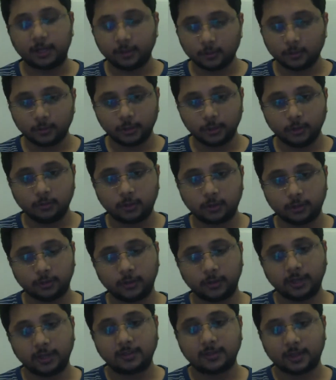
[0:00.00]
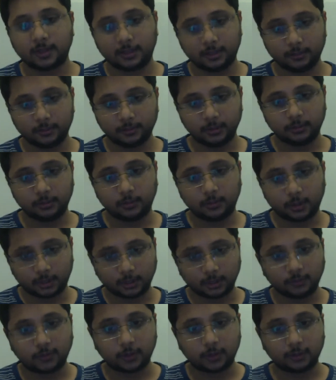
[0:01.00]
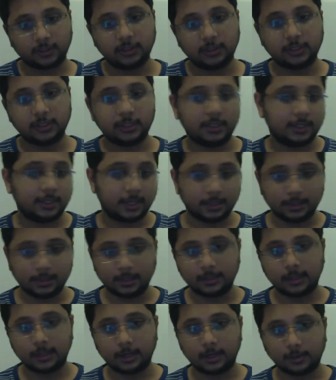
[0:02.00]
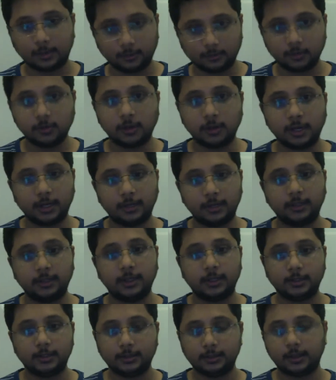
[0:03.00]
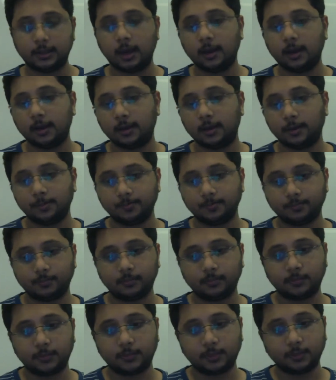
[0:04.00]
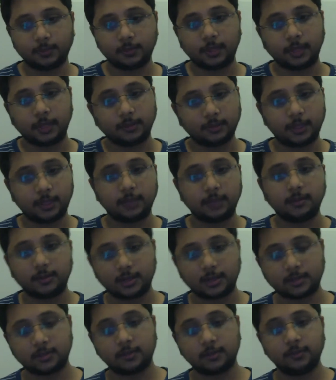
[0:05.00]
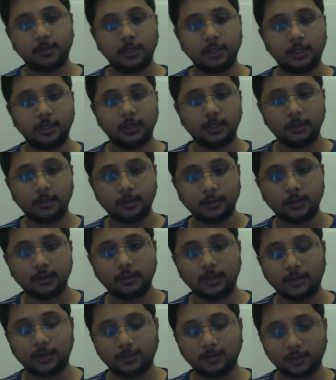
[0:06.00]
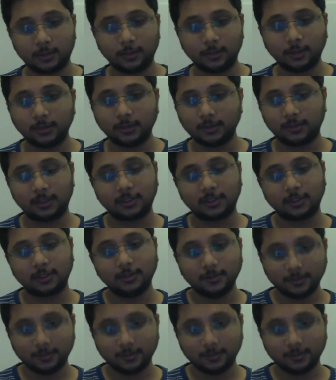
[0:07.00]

would you want to get started with what is FOSSASIA, and then I could go ahead and take the rest of the live streaming session?